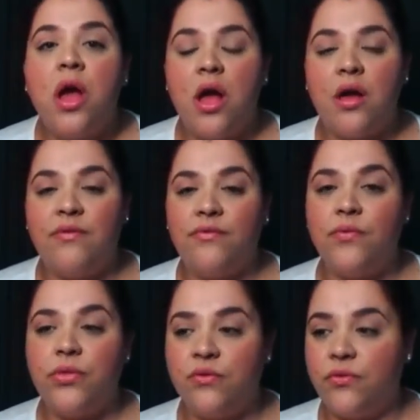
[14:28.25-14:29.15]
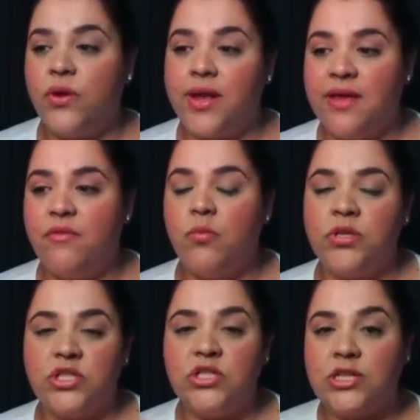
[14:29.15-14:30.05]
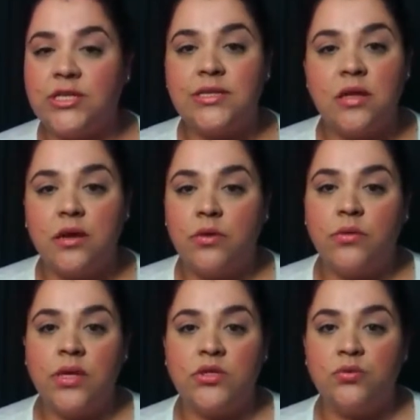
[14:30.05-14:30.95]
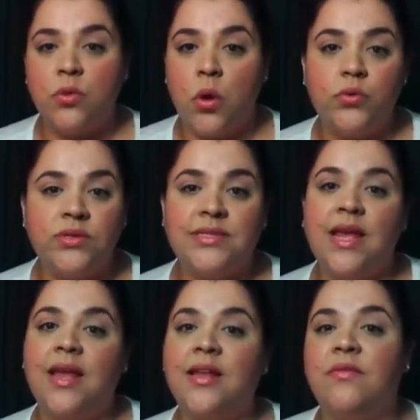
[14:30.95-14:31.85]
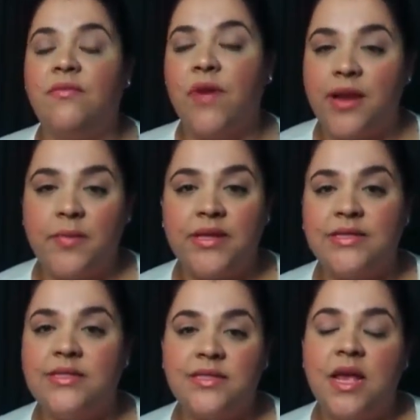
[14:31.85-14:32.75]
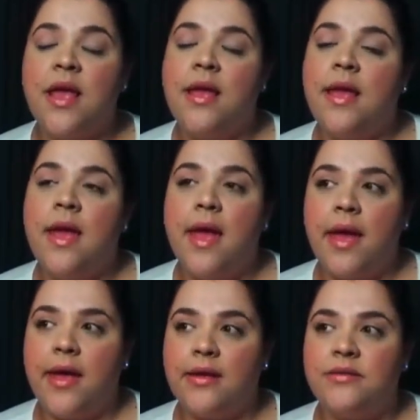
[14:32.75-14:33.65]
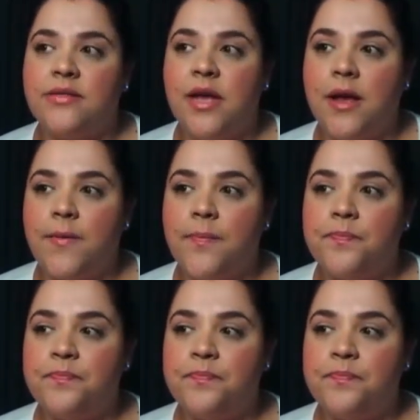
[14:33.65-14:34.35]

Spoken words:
of the food I give them, which is just it's oats and vitamins, and yeah,